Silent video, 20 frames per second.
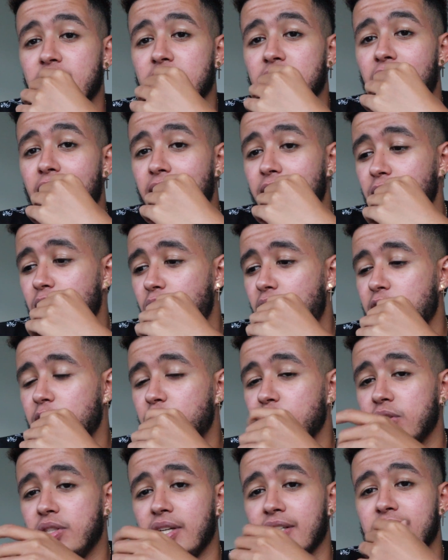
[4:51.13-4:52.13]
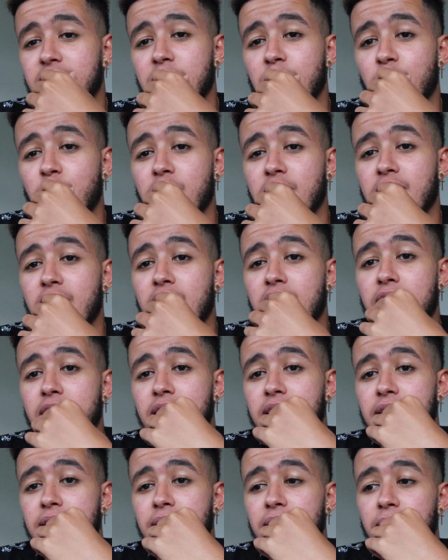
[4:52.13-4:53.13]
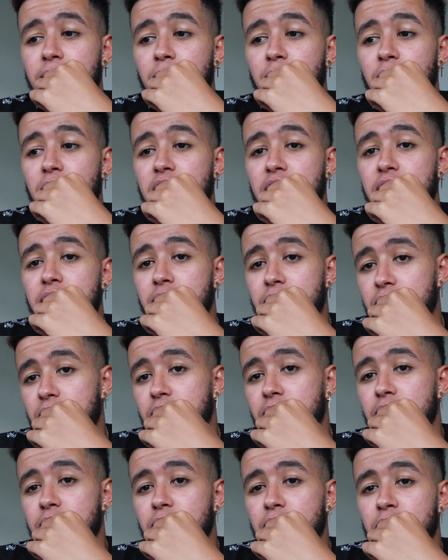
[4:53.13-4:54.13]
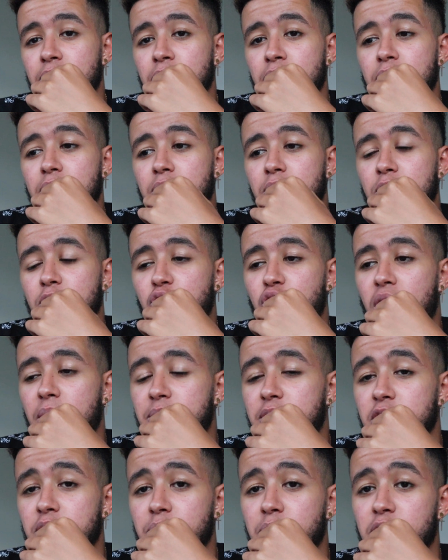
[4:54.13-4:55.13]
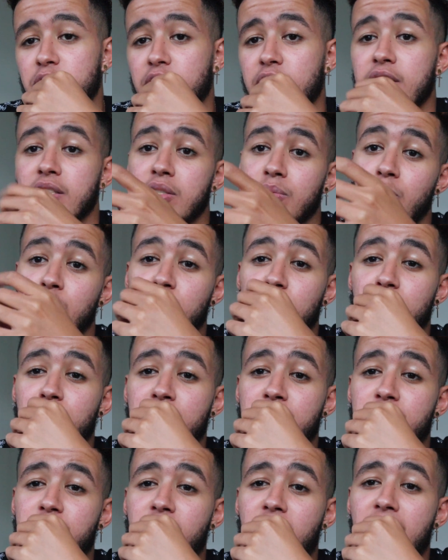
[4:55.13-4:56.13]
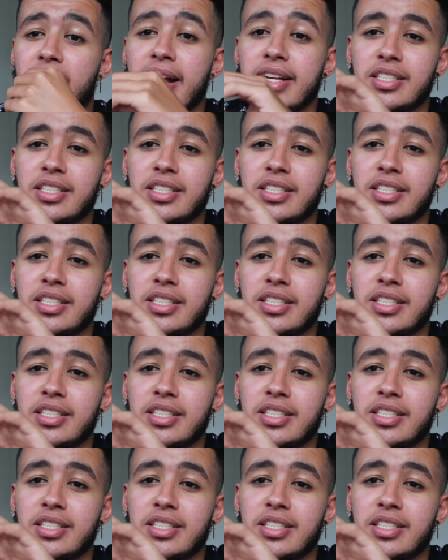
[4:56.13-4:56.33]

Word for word: I, you know I do text him when he uh, when he drops his music because his music's been fire.